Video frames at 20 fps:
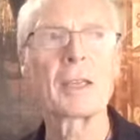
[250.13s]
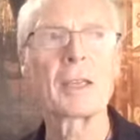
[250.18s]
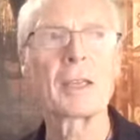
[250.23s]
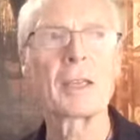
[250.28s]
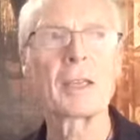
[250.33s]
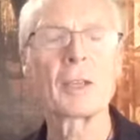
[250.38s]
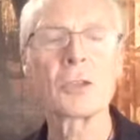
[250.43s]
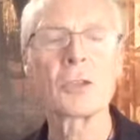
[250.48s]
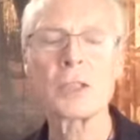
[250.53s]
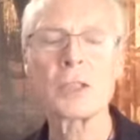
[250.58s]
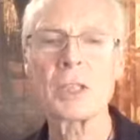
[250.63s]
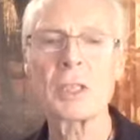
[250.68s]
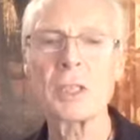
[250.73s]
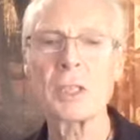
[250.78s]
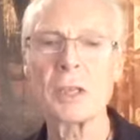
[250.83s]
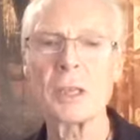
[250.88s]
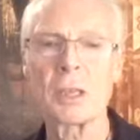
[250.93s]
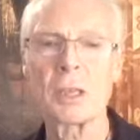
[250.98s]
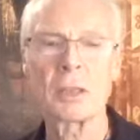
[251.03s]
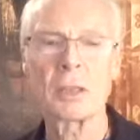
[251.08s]
you'll
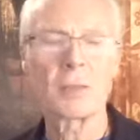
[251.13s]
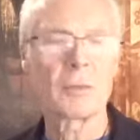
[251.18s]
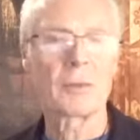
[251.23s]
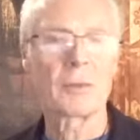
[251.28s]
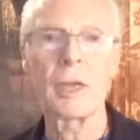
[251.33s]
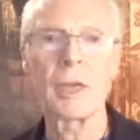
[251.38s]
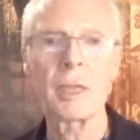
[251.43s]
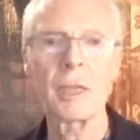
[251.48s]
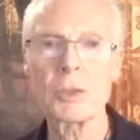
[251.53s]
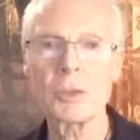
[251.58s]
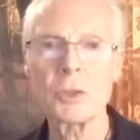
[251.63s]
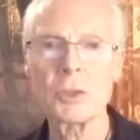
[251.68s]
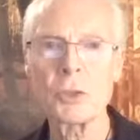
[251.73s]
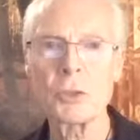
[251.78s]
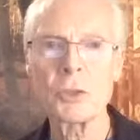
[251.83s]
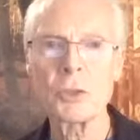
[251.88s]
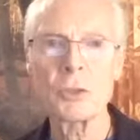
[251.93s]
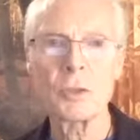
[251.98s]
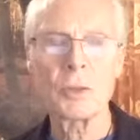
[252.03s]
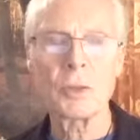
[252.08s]
see on Radio
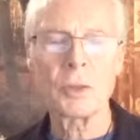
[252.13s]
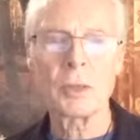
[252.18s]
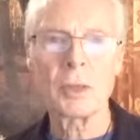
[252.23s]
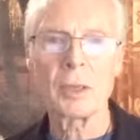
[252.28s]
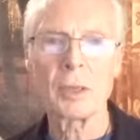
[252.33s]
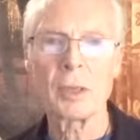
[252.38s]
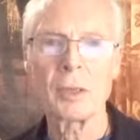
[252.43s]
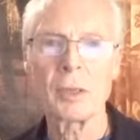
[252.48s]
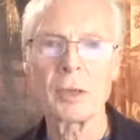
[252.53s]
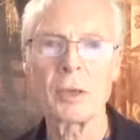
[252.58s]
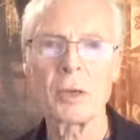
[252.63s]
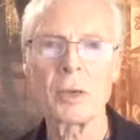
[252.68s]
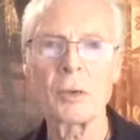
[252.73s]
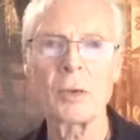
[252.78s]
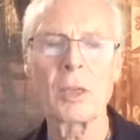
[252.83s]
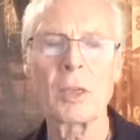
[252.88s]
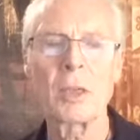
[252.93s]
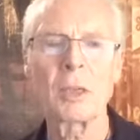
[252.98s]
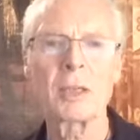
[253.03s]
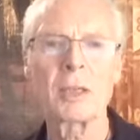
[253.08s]
2, you know,
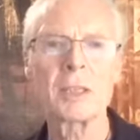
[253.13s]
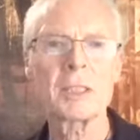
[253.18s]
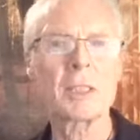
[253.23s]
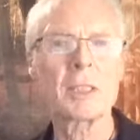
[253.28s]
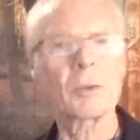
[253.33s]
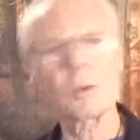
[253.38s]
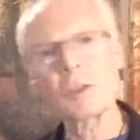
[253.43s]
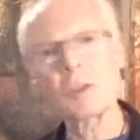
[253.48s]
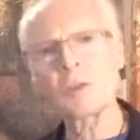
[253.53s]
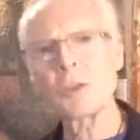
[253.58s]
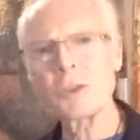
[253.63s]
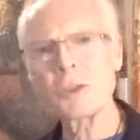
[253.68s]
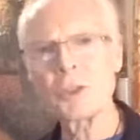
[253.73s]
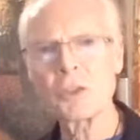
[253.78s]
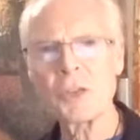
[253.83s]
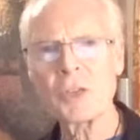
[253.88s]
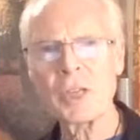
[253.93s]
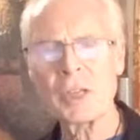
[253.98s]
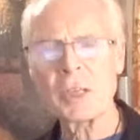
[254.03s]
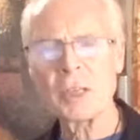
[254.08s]
they said, well, what are
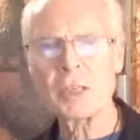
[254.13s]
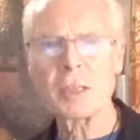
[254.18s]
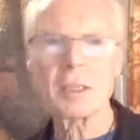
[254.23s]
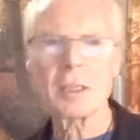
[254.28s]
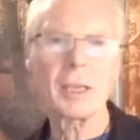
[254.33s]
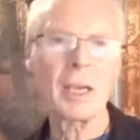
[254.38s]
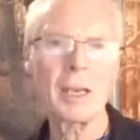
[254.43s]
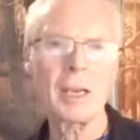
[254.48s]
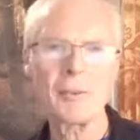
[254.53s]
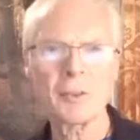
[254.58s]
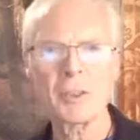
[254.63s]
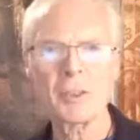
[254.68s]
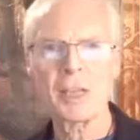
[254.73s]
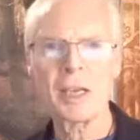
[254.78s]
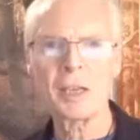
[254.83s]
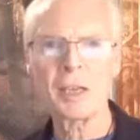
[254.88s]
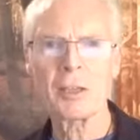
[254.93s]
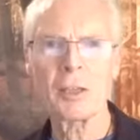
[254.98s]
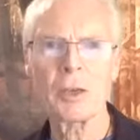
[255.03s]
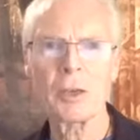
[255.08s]
you drinking today?
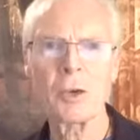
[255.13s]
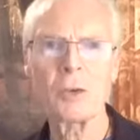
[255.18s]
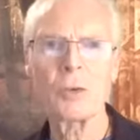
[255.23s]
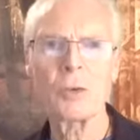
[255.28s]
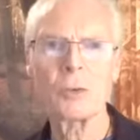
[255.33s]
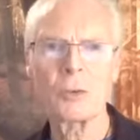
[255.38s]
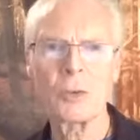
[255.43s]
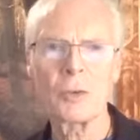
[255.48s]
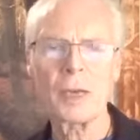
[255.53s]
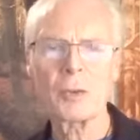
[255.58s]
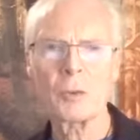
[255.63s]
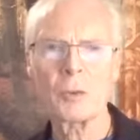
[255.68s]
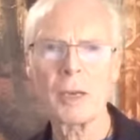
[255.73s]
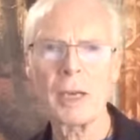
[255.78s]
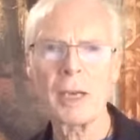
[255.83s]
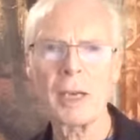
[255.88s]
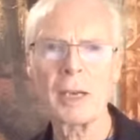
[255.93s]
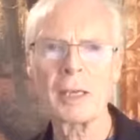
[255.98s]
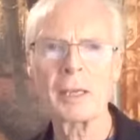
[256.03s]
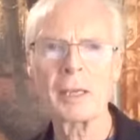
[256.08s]
Prosecco, red
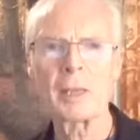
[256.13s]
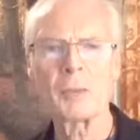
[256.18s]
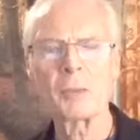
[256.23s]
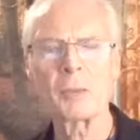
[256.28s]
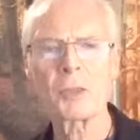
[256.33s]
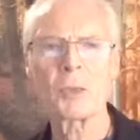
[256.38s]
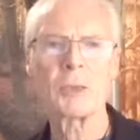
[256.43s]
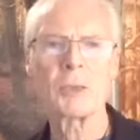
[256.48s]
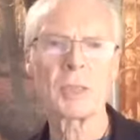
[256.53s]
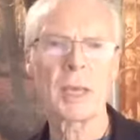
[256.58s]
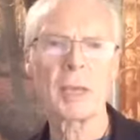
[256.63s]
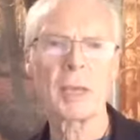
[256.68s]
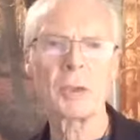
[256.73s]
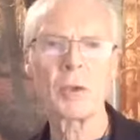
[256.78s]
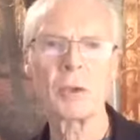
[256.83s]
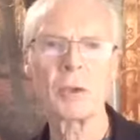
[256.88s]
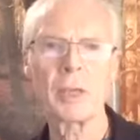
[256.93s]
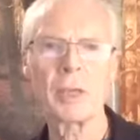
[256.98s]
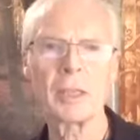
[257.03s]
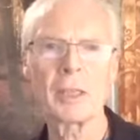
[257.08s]
wine. So I'm
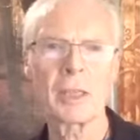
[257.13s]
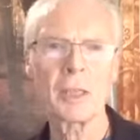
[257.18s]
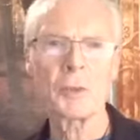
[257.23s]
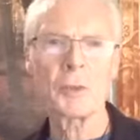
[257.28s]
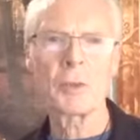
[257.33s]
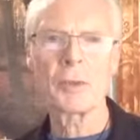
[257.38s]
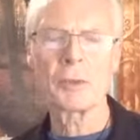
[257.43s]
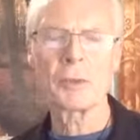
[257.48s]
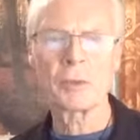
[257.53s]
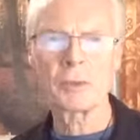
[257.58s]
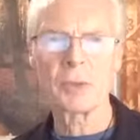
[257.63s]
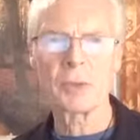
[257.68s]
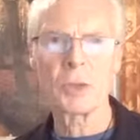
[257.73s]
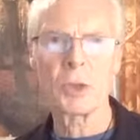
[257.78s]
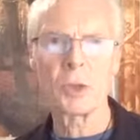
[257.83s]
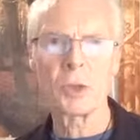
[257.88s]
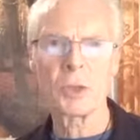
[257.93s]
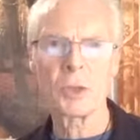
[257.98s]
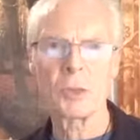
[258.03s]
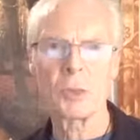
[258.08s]
cooking this with
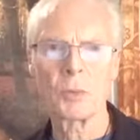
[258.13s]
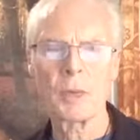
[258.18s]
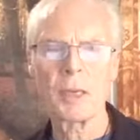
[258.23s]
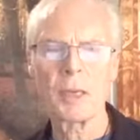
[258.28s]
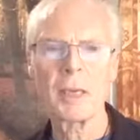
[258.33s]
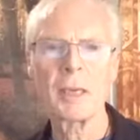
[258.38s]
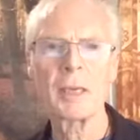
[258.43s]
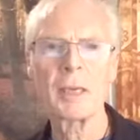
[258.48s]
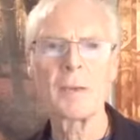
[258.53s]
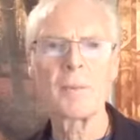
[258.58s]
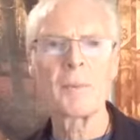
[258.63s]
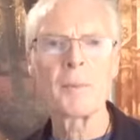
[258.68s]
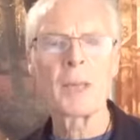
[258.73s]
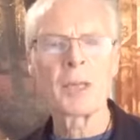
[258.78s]
so-and-so wine.